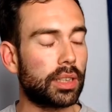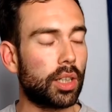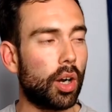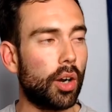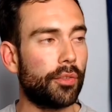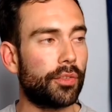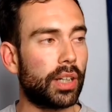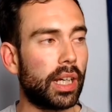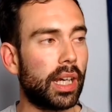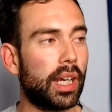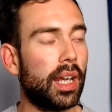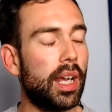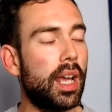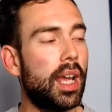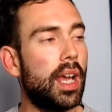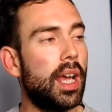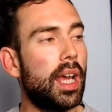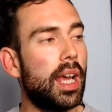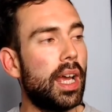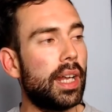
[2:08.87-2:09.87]
of it.
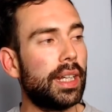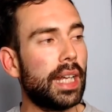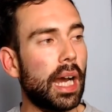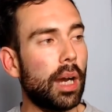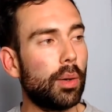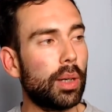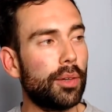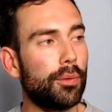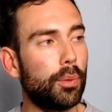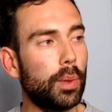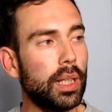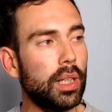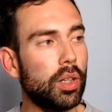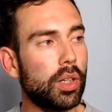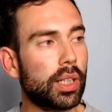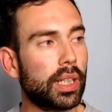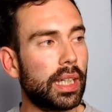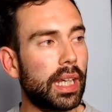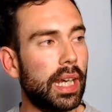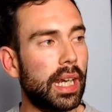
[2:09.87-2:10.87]
Now, if we
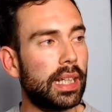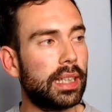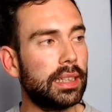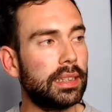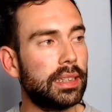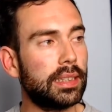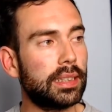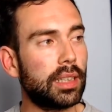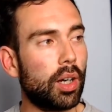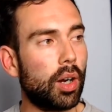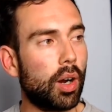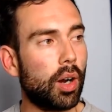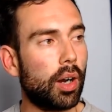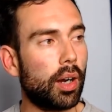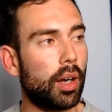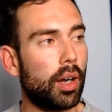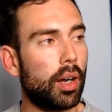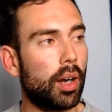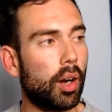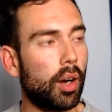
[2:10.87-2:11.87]
look here, this is the
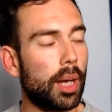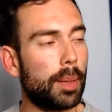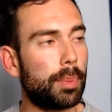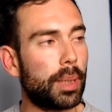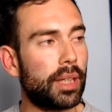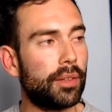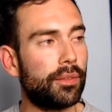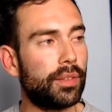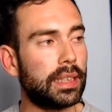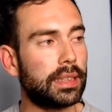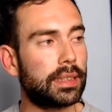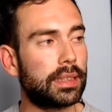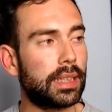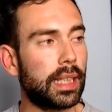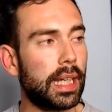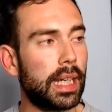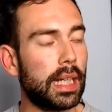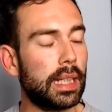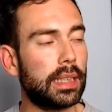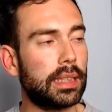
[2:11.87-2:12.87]

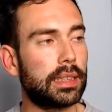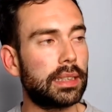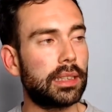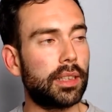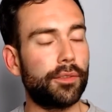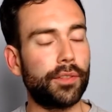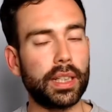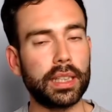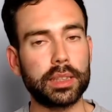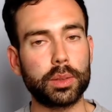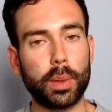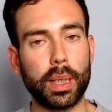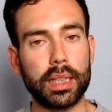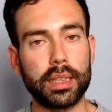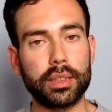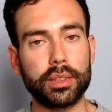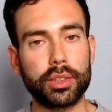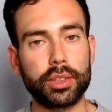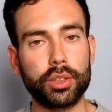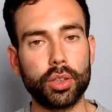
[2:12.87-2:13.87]
IBVC, this is the
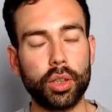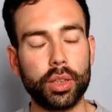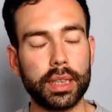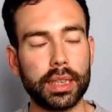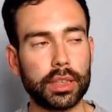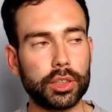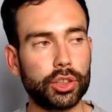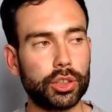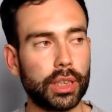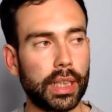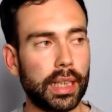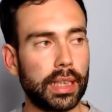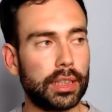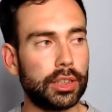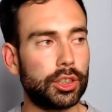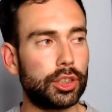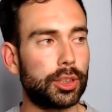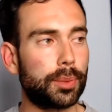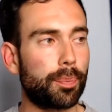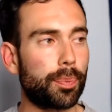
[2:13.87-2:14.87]
Venezuelan Stock
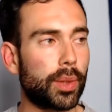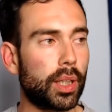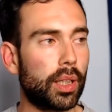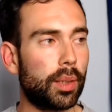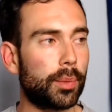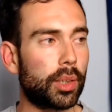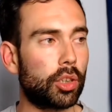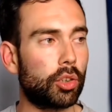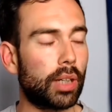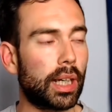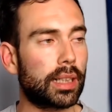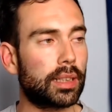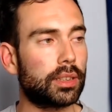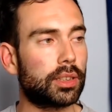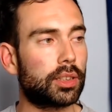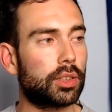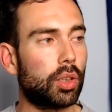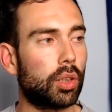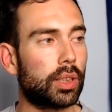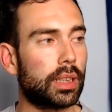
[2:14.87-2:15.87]
Exchange, the Caracas
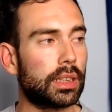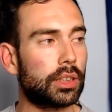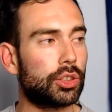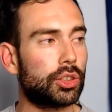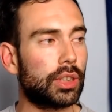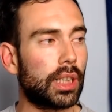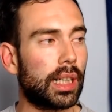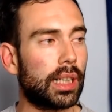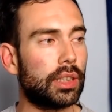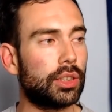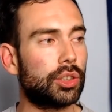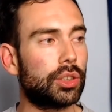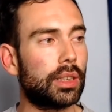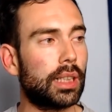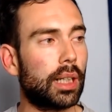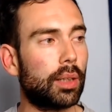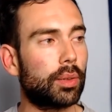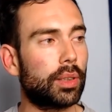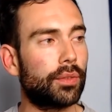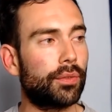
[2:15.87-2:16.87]
Stock Exchange.
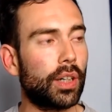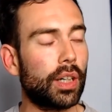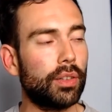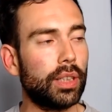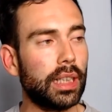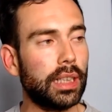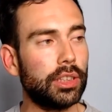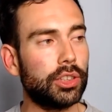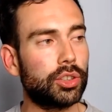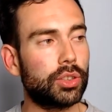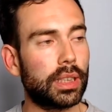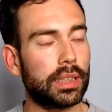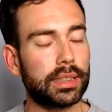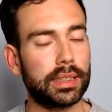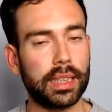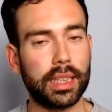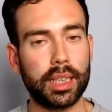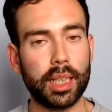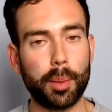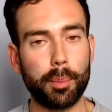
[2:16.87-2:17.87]
Now, very
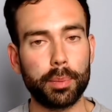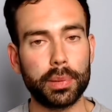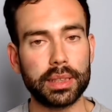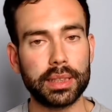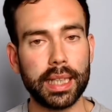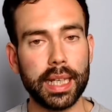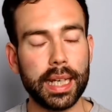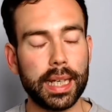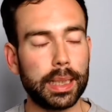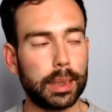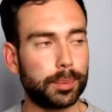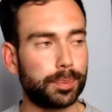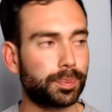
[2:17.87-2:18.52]
interesting numbers here.